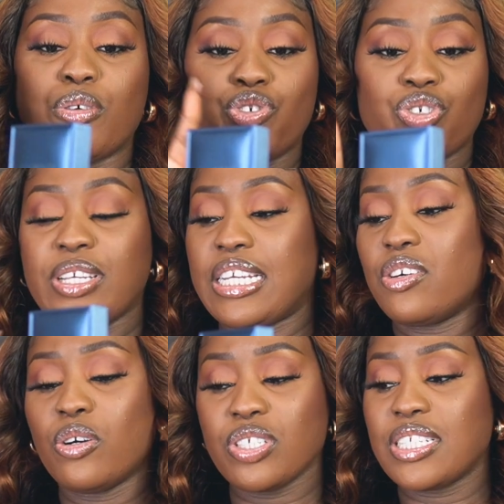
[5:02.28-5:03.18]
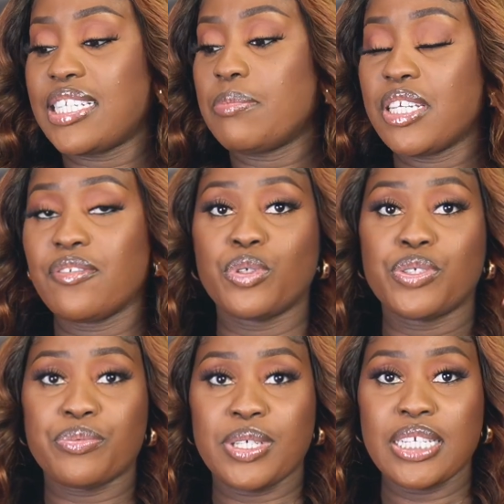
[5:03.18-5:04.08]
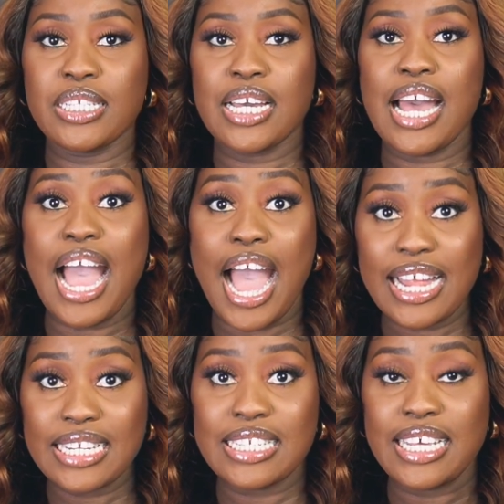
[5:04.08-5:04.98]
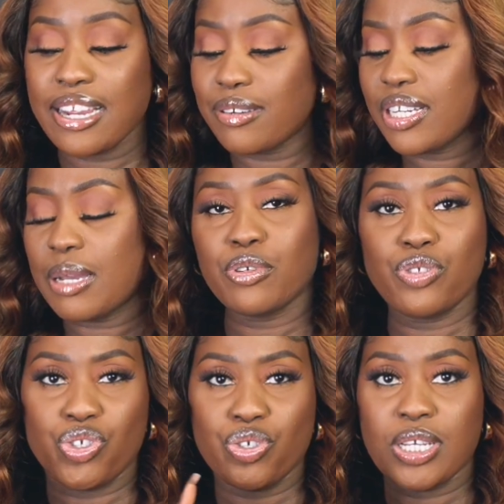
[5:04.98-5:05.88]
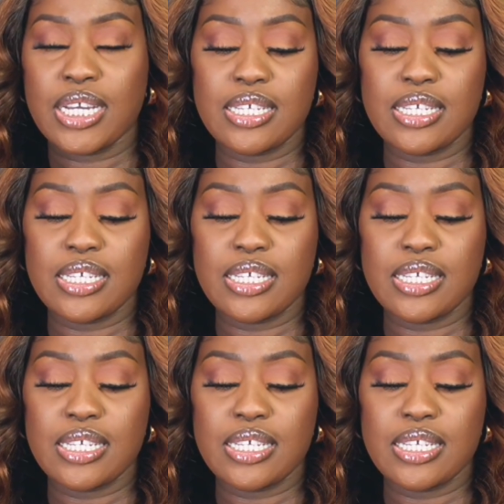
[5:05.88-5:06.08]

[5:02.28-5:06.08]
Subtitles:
your jewelry. And also the same thing for the ring and the earring. I'm going to show you